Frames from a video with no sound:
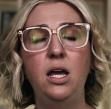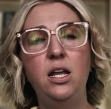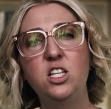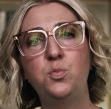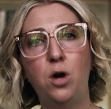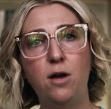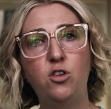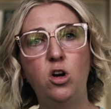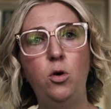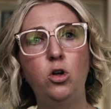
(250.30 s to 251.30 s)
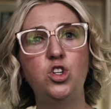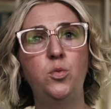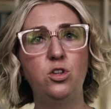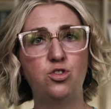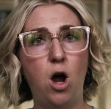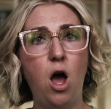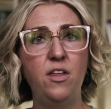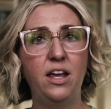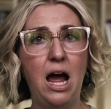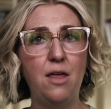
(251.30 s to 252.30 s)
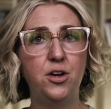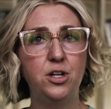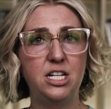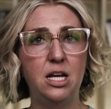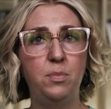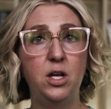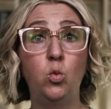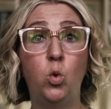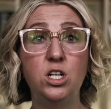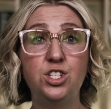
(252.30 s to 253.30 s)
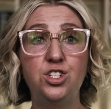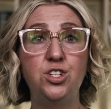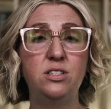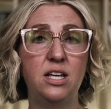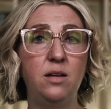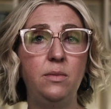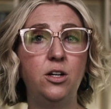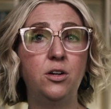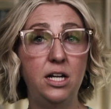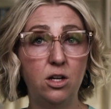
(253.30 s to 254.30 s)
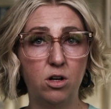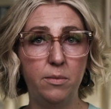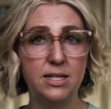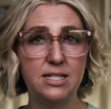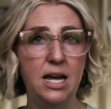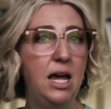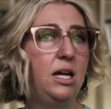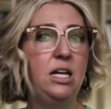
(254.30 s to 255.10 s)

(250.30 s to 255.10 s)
It is preferable to withdraw the catheter tip in 1 to 2 centimeter increments,